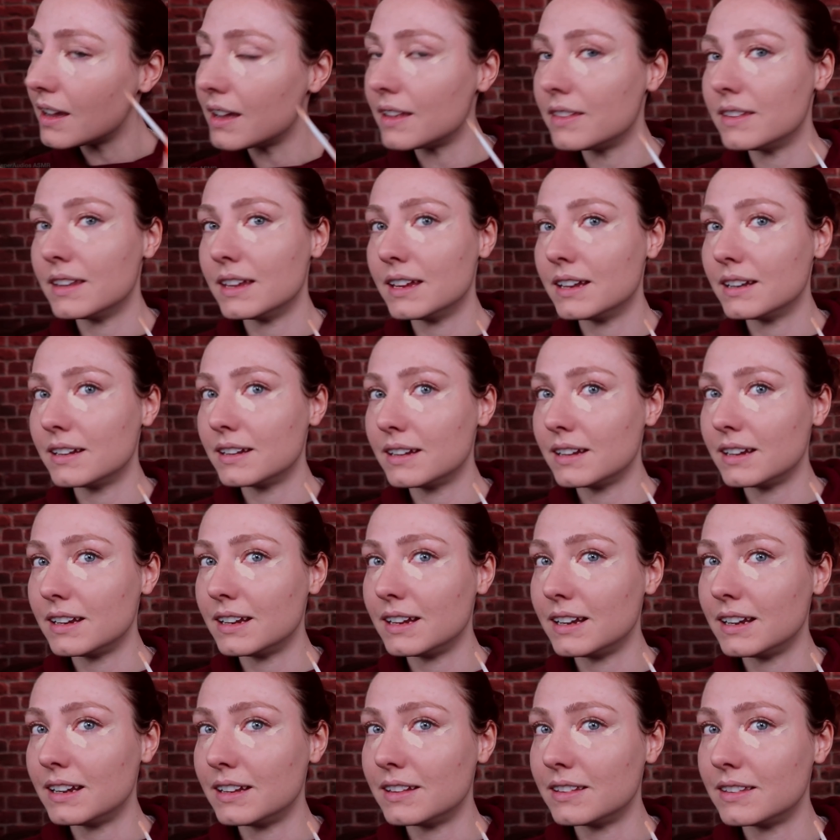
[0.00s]
and then
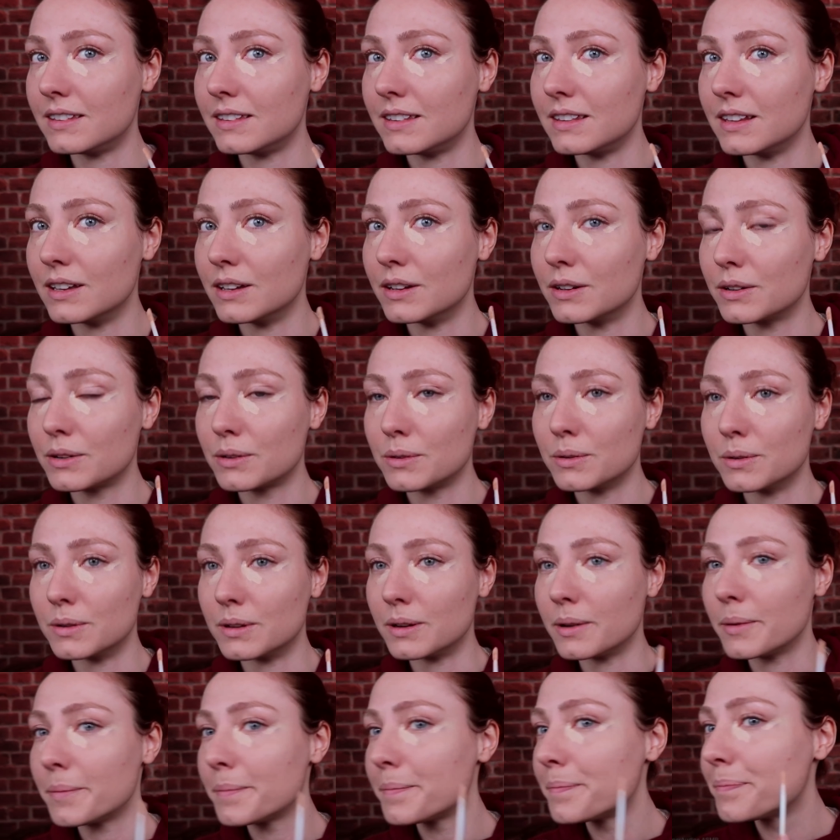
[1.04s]
in the
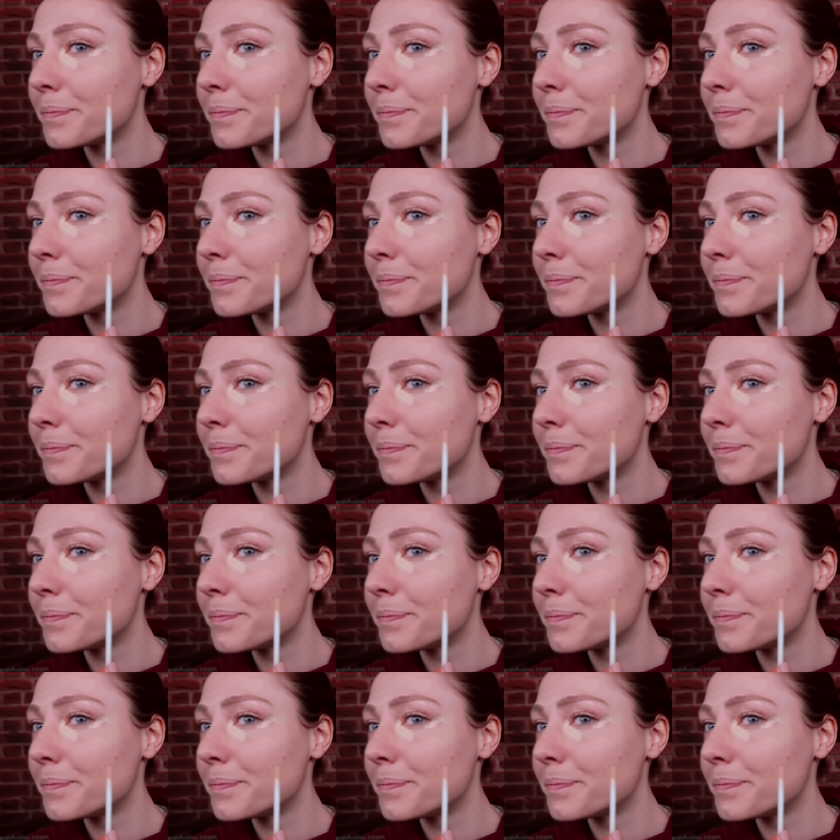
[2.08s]
corner.